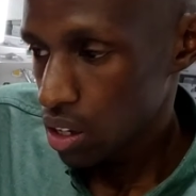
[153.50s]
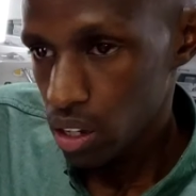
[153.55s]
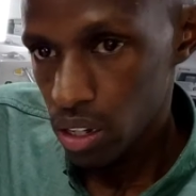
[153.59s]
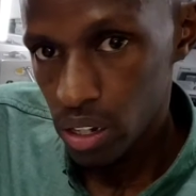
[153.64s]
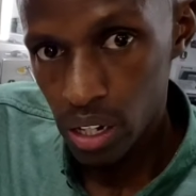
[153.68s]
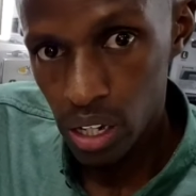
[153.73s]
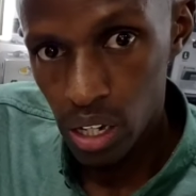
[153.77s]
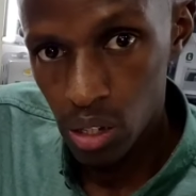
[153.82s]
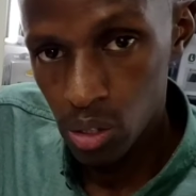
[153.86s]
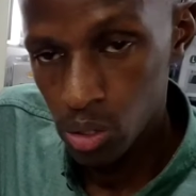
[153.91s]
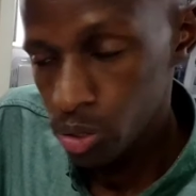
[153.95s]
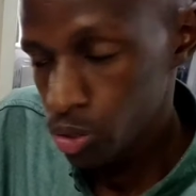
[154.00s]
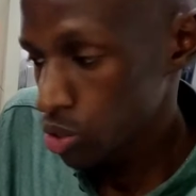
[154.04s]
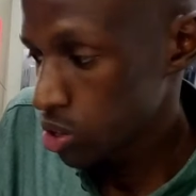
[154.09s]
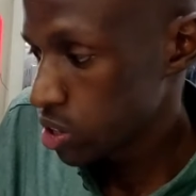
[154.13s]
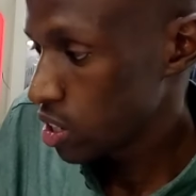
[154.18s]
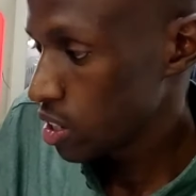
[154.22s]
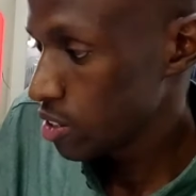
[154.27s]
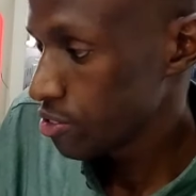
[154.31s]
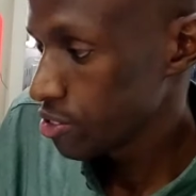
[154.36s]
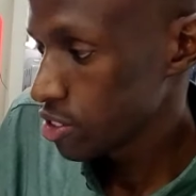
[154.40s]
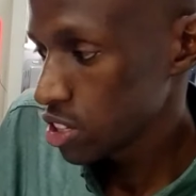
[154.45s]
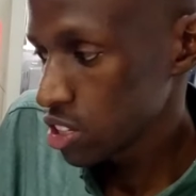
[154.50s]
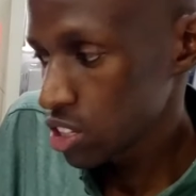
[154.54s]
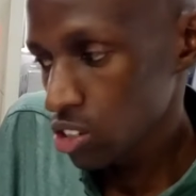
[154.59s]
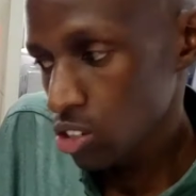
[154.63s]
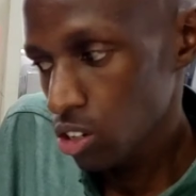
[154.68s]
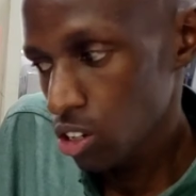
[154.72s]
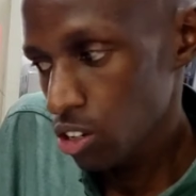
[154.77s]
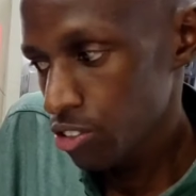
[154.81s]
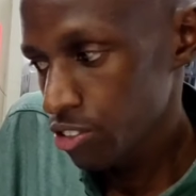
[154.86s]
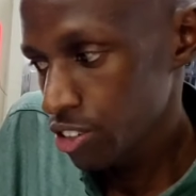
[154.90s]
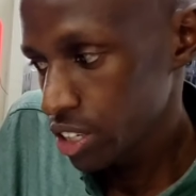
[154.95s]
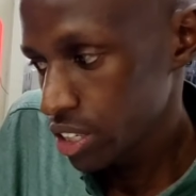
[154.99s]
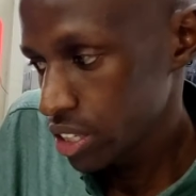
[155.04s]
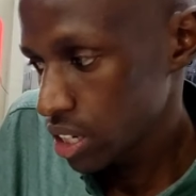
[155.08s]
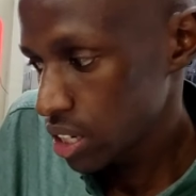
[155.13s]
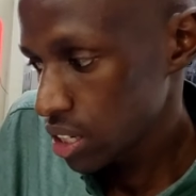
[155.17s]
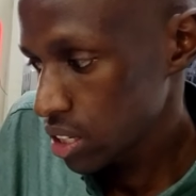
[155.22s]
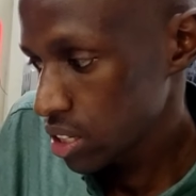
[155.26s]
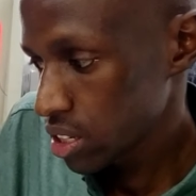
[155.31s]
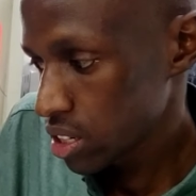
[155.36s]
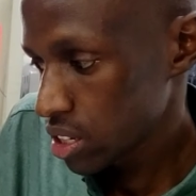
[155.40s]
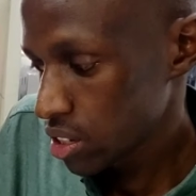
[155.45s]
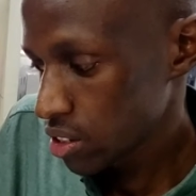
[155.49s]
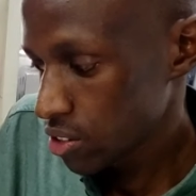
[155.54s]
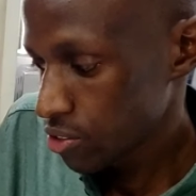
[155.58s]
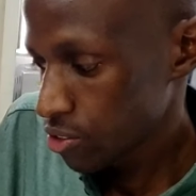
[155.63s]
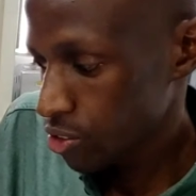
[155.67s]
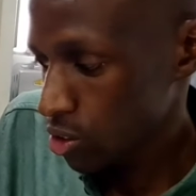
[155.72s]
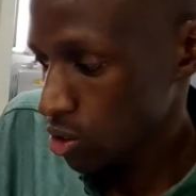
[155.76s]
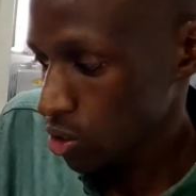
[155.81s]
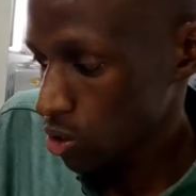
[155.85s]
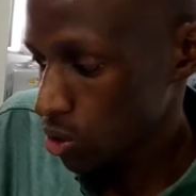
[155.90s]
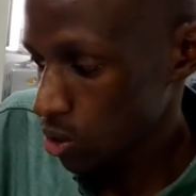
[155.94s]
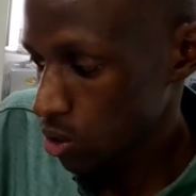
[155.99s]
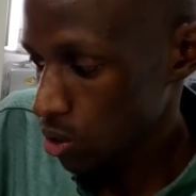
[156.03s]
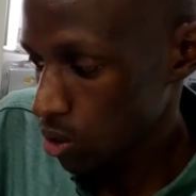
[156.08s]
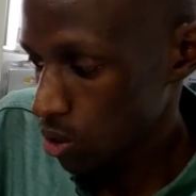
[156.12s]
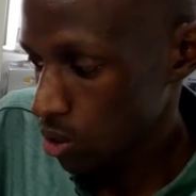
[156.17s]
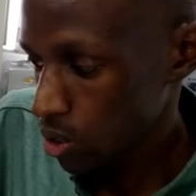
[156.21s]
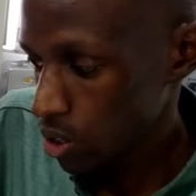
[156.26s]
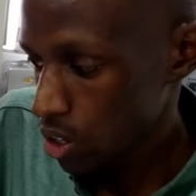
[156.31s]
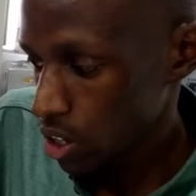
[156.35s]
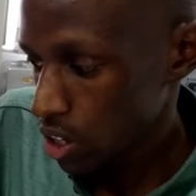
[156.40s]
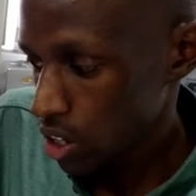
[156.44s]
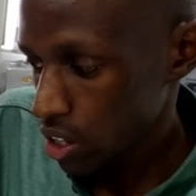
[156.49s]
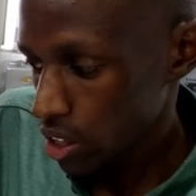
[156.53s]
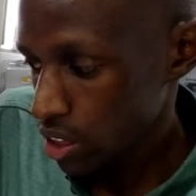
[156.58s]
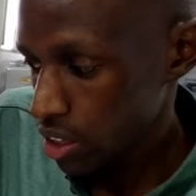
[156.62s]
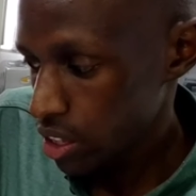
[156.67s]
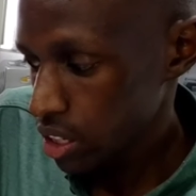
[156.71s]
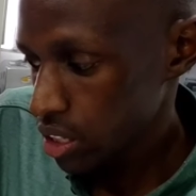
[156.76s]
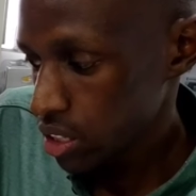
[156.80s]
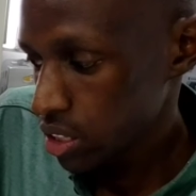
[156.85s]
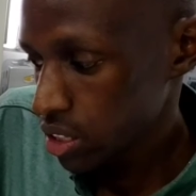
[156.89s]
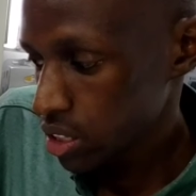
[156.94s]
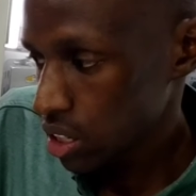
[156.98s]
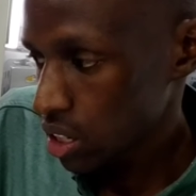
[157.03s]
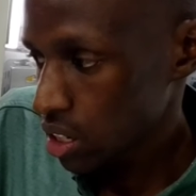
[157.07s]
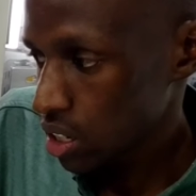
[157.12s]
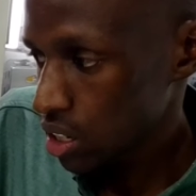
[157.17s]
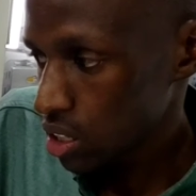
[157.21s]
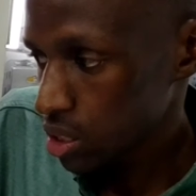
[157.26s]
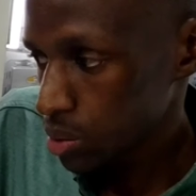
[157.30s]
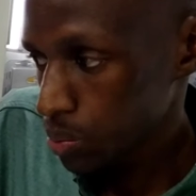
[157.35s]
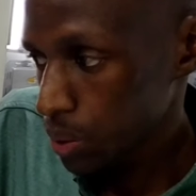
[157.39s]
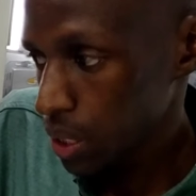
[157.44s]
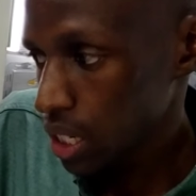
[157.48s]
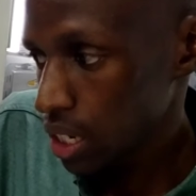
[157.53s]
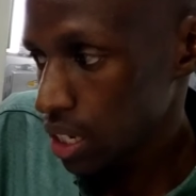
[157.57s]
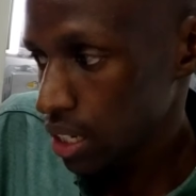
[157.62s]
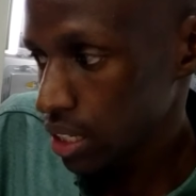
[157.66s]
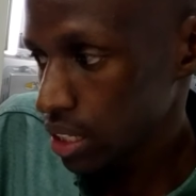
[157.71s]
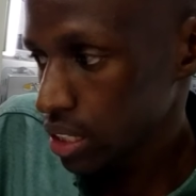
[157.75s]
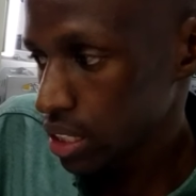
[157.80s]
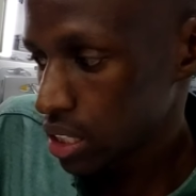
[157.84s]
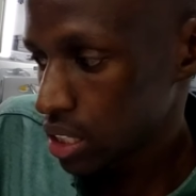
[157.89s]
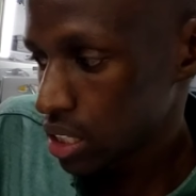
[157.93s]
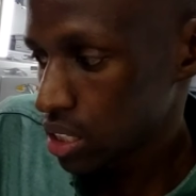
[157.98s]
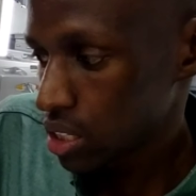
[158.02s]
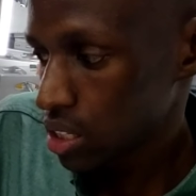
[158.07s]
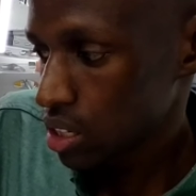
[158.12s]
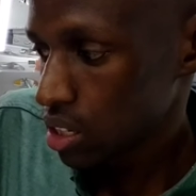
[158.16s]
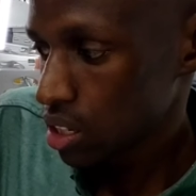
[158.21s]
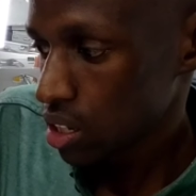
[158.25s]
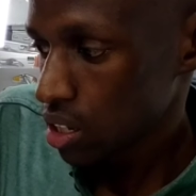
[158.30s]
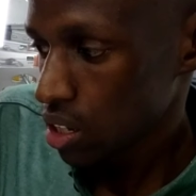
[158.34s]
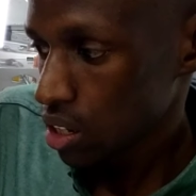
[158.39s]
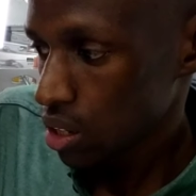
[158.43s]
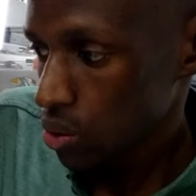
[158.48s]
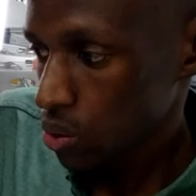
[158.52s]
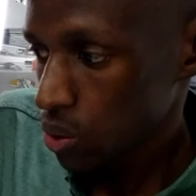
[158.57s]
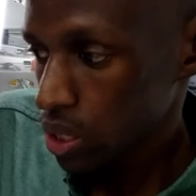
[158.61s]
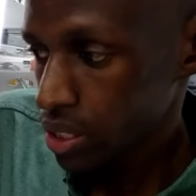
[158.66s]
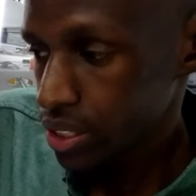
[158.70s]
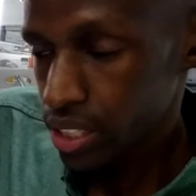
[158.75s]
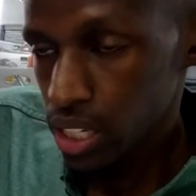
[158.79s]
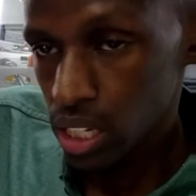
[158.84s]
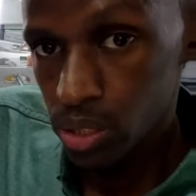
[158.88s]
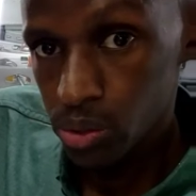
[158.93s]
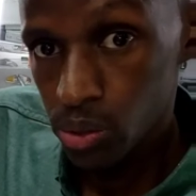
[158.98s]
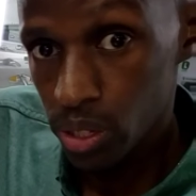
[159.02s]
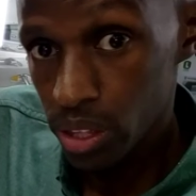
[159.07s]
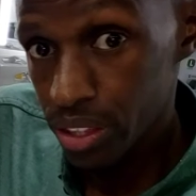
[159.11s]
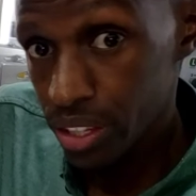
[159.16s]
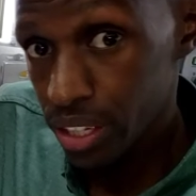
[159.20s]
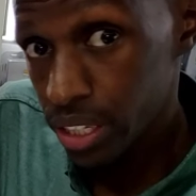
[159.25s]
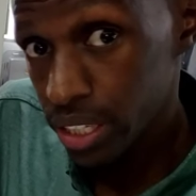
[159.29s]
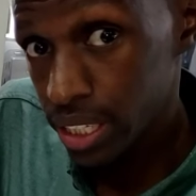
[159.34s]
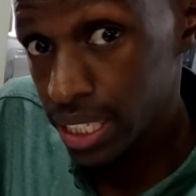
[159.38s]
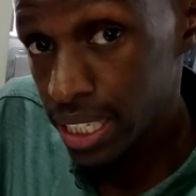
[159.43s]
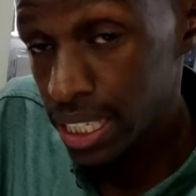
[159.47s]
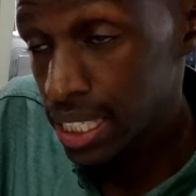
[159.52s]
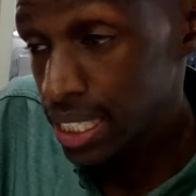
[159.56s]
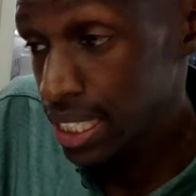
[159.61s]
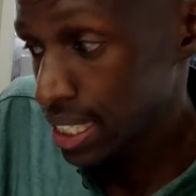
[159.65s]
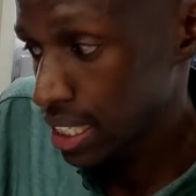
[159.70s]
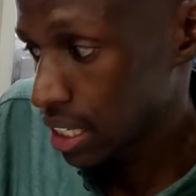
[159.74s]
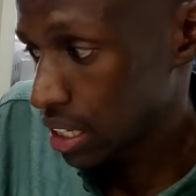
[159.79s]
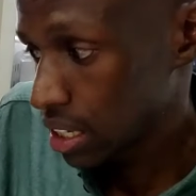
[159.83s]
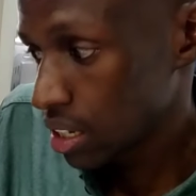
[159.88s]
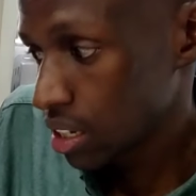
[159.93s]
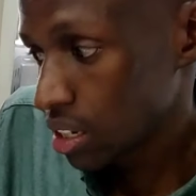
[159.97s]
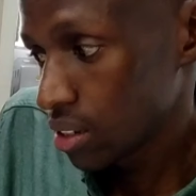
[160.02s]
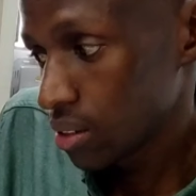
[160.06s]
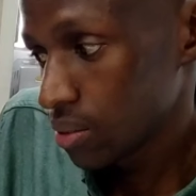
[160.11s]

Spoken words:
Now to the physical features for this speed light. We'll start with tilting.